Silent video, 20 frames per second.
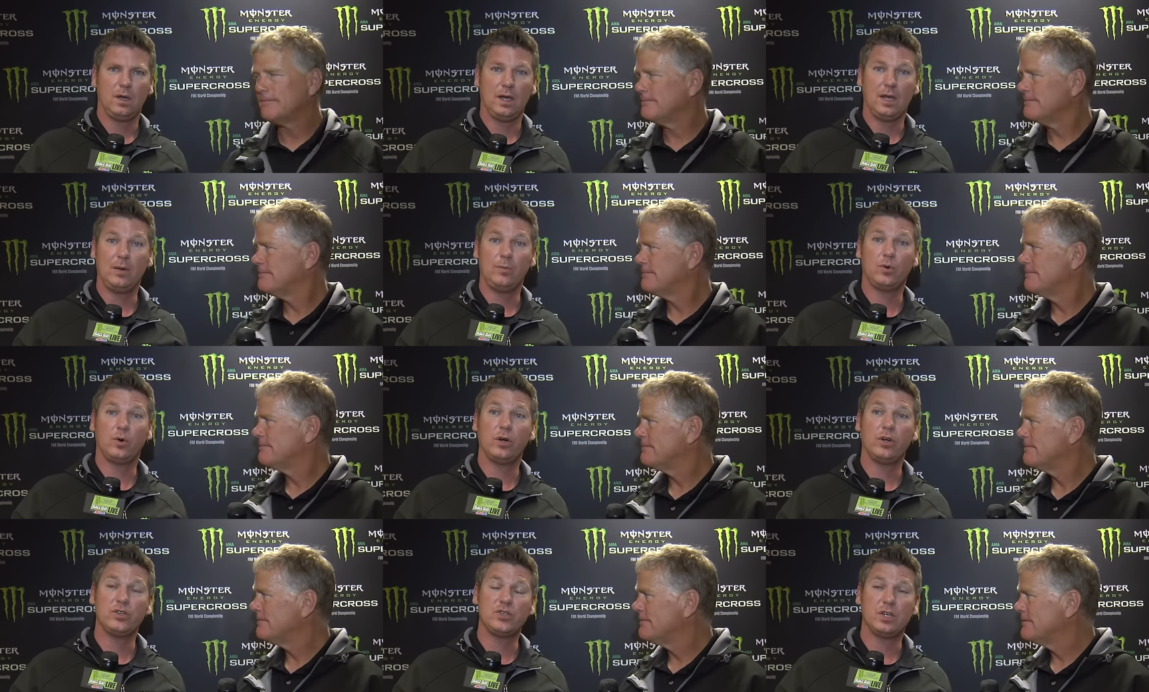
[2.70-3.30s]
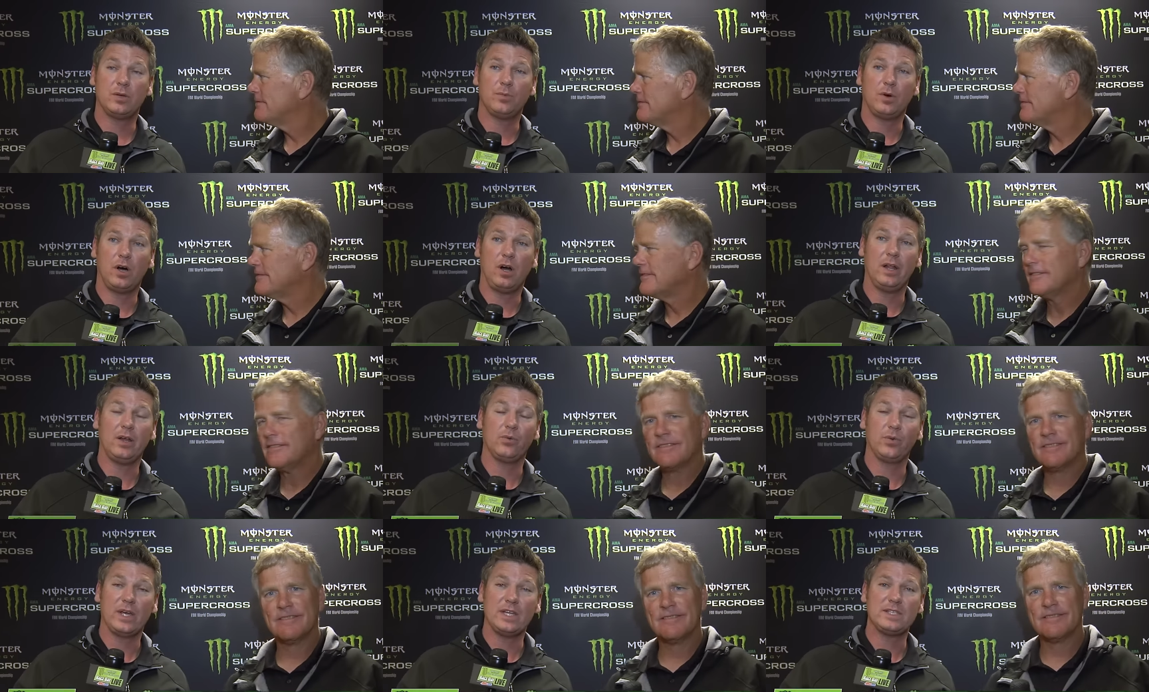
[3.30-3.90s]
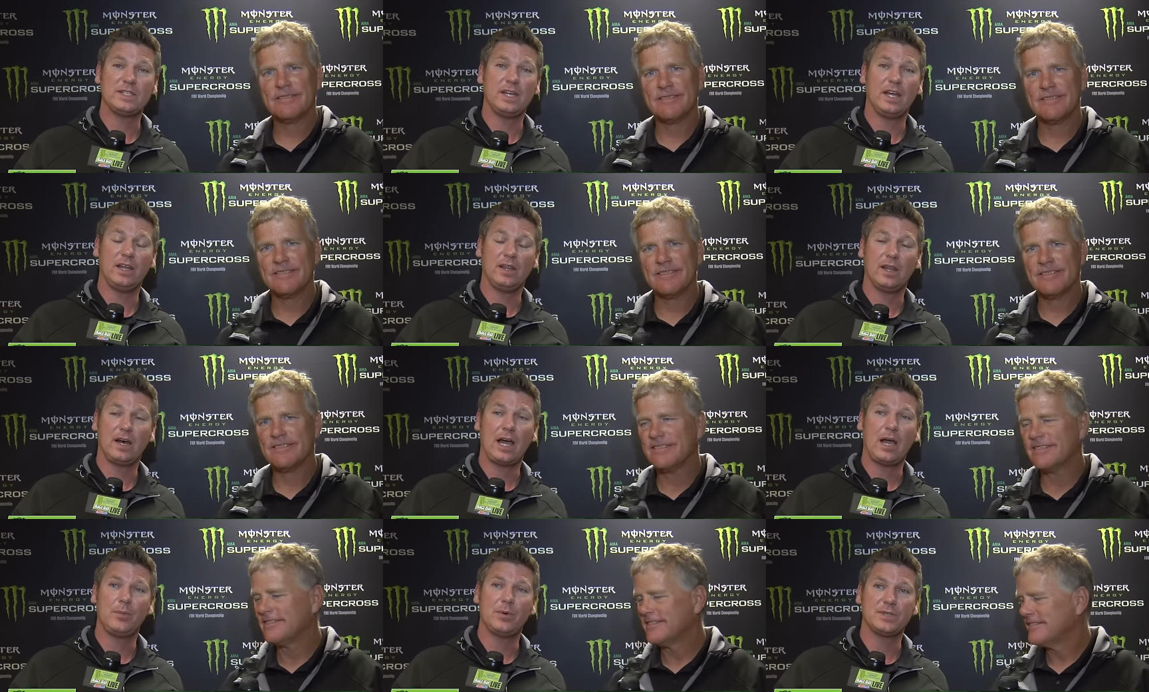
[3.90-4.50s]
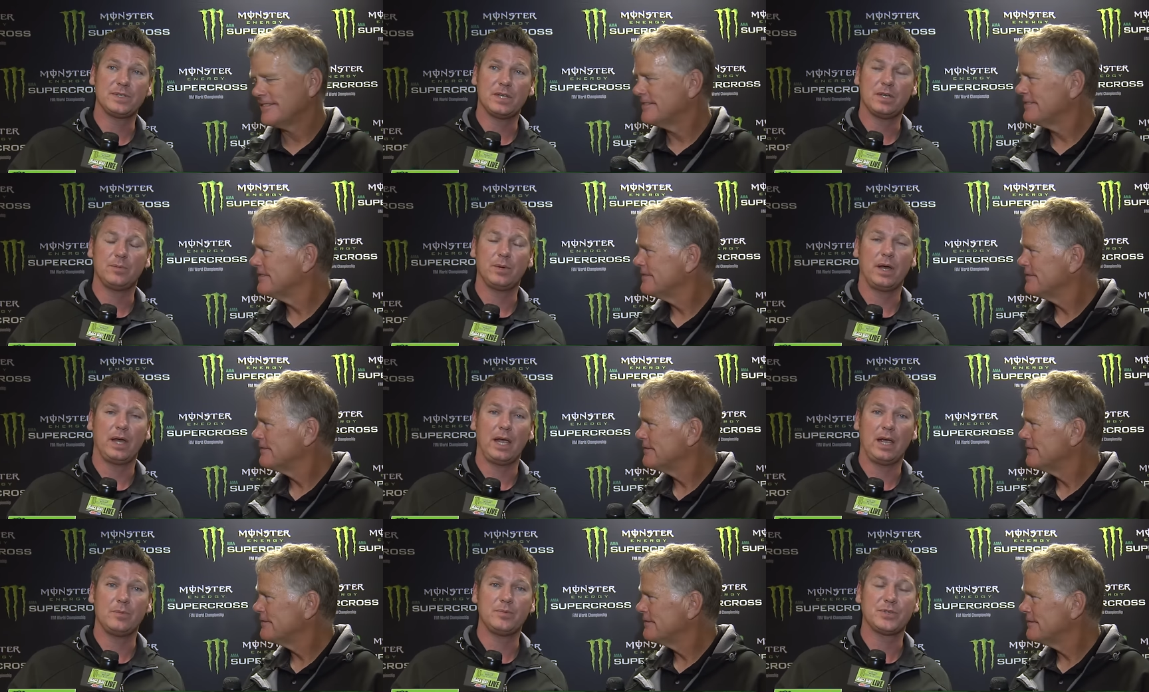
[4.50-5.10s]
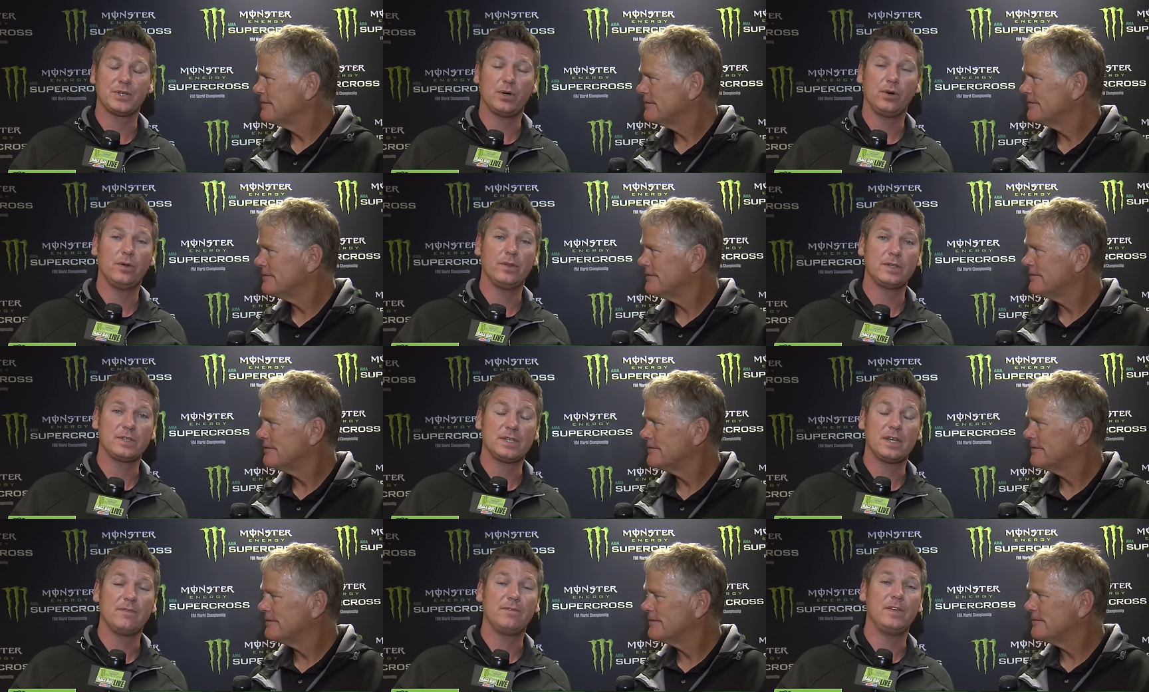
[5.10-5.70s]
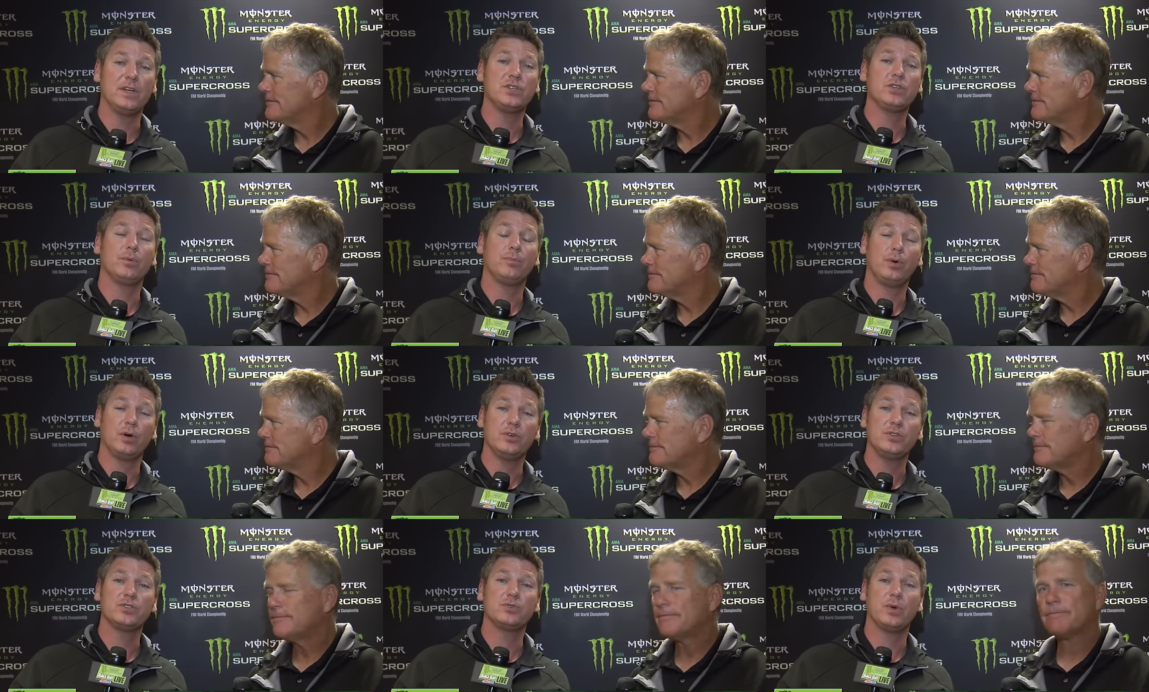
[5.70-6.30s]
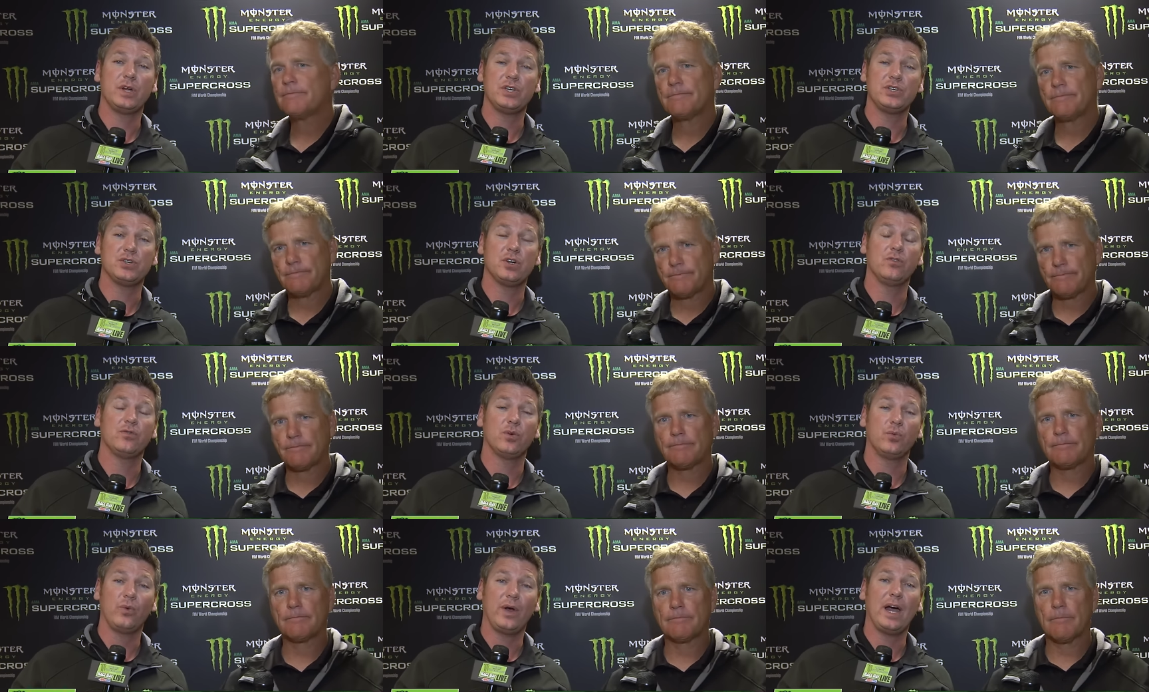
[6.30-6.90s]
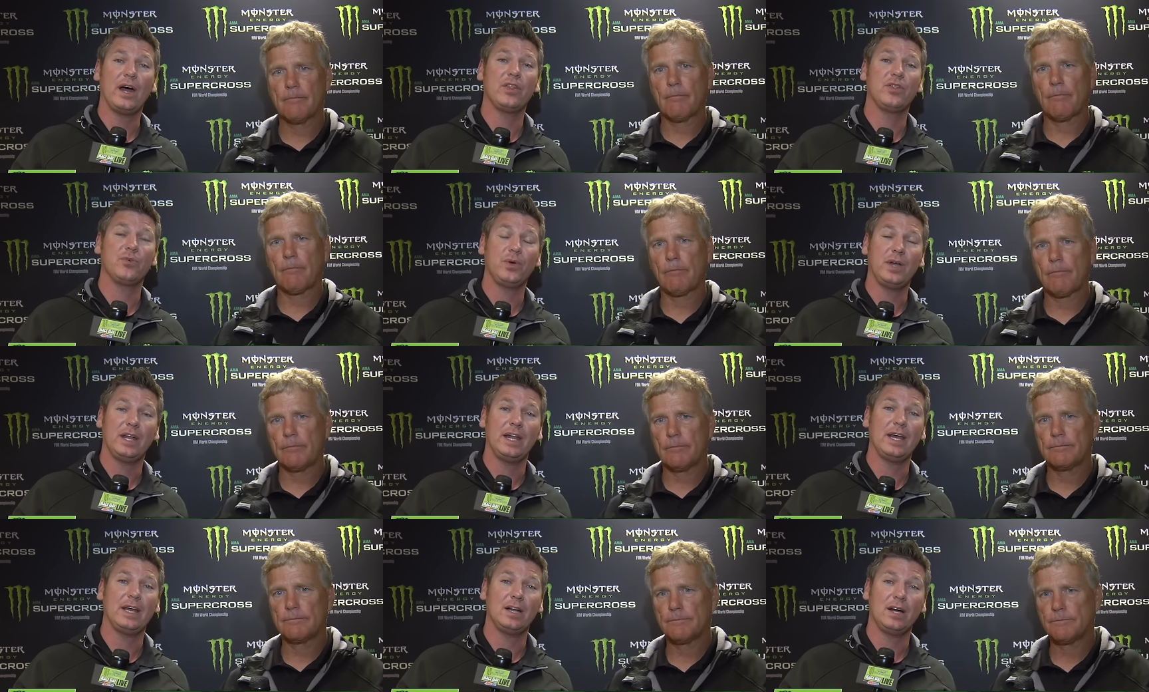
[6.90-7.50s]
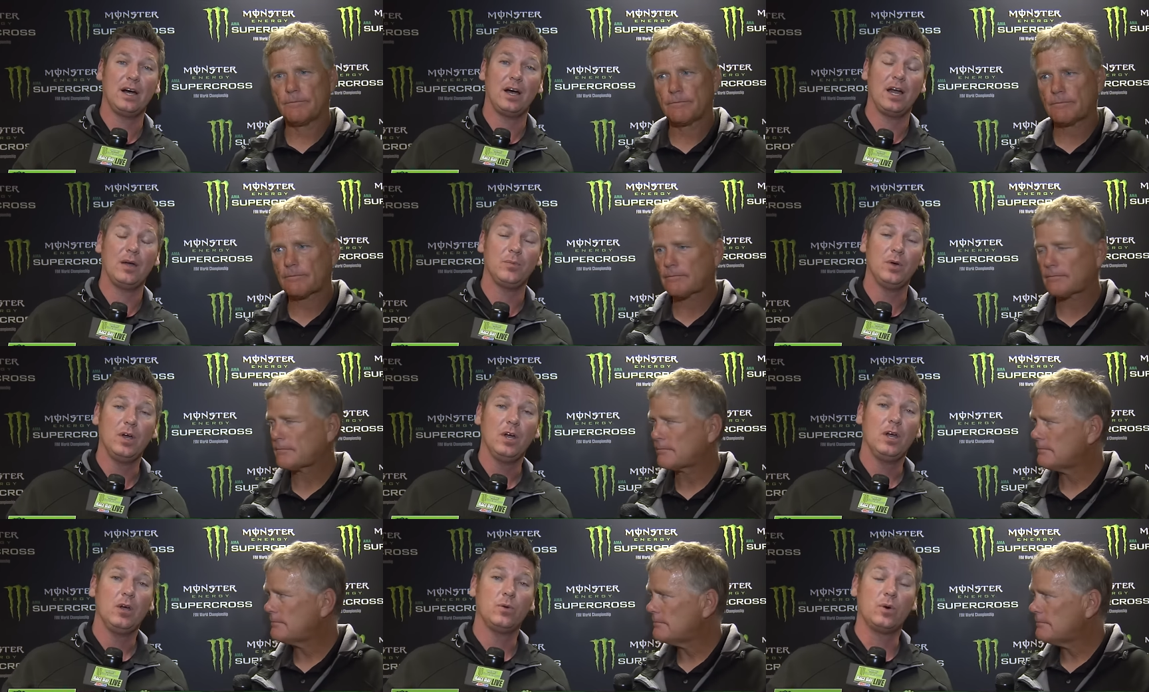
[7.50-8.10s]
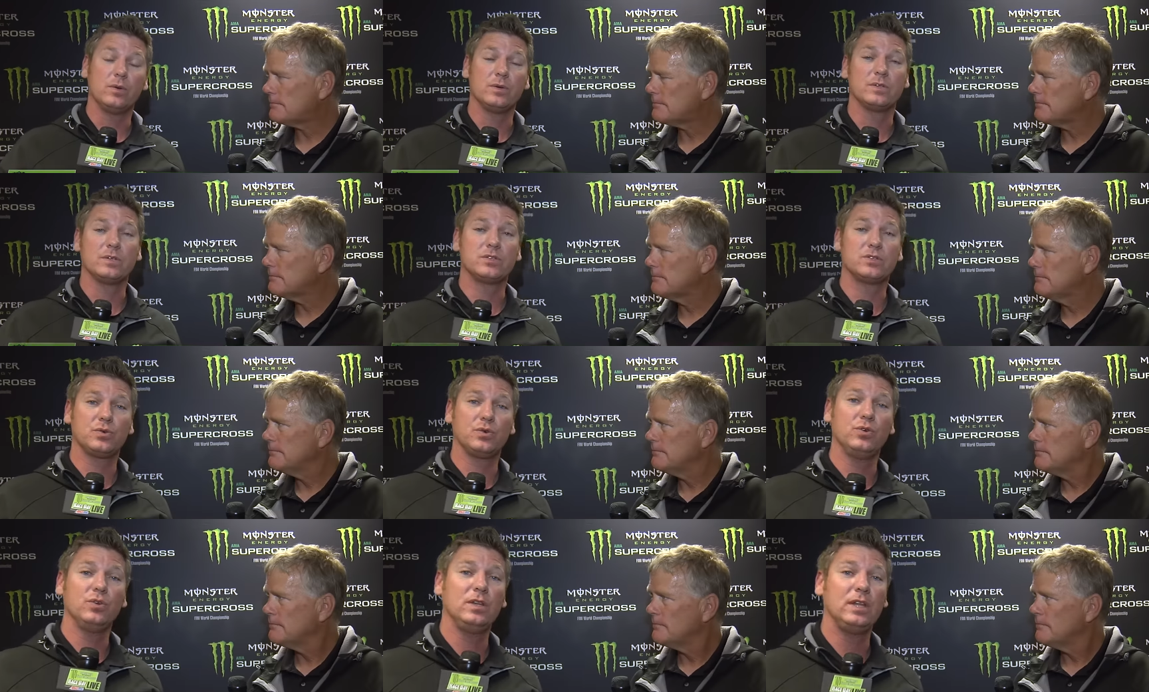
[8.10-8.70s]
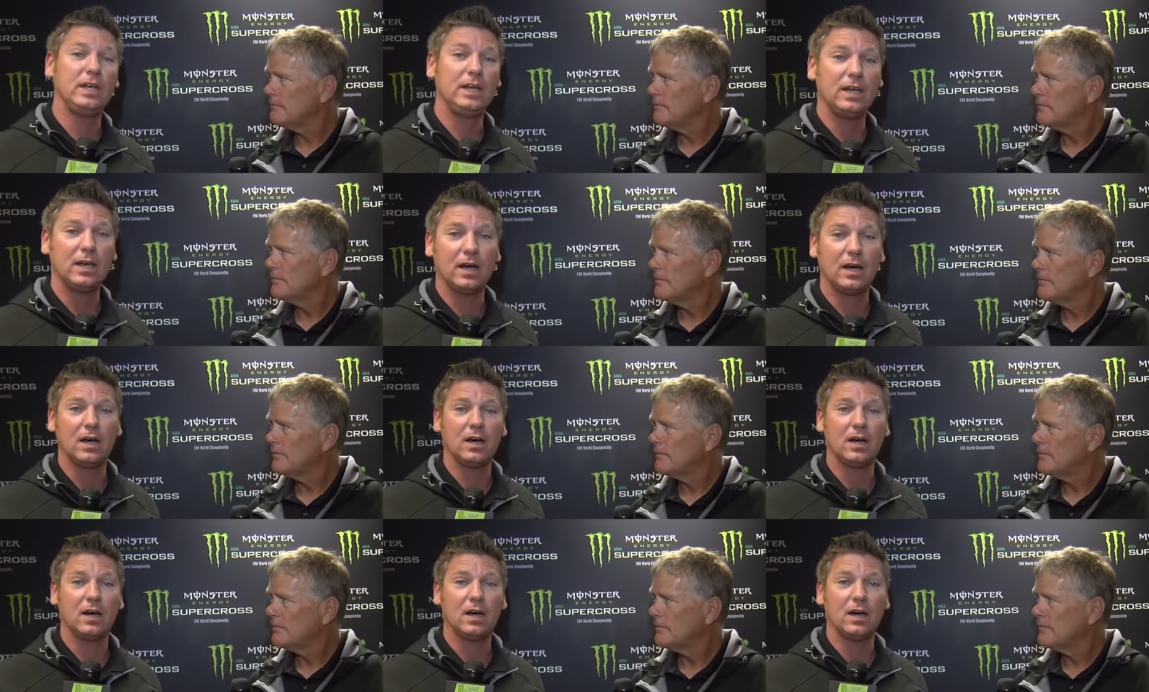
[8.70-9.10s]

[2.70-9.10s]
Speaker 1: Your boy Jim Holley, Race Day Live, presented by AMSOIL. This is the official post race show from round 3 in Anaheim. What was a truly